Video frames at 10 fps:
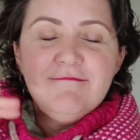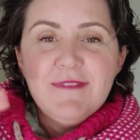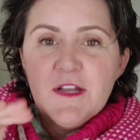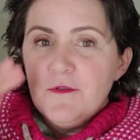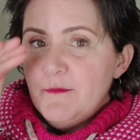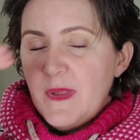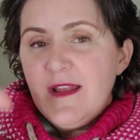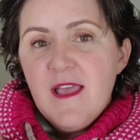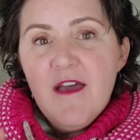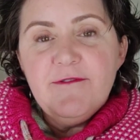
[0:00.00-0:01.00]
you know,
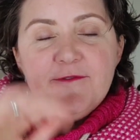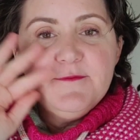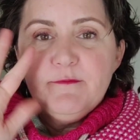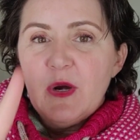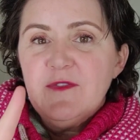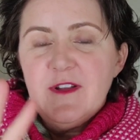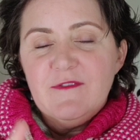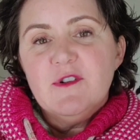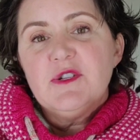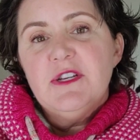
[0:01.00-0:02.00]
PDF perfect
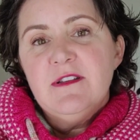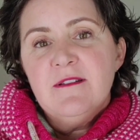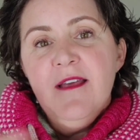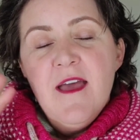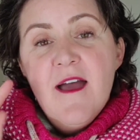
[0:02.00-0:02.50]
version